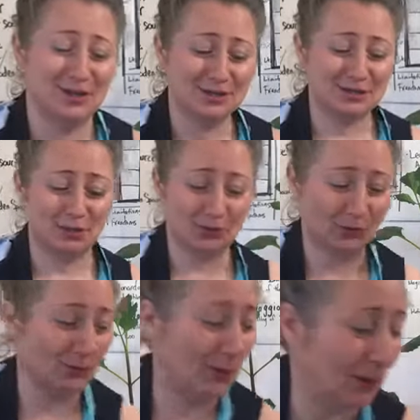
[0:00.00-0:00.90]

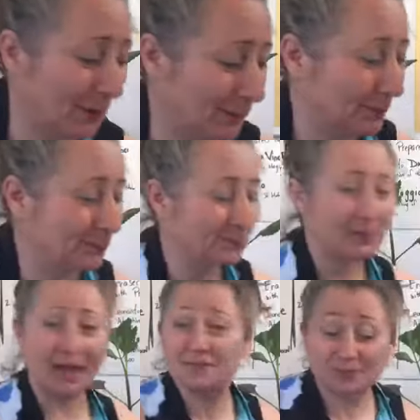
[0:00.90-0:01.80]
So
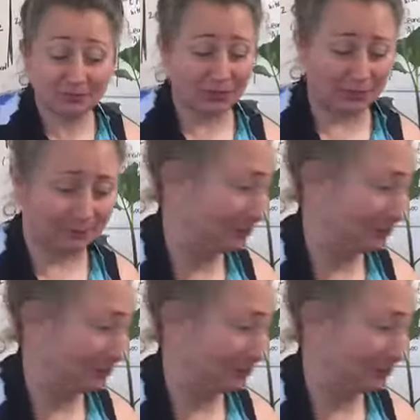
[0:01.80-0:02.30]
have some fun.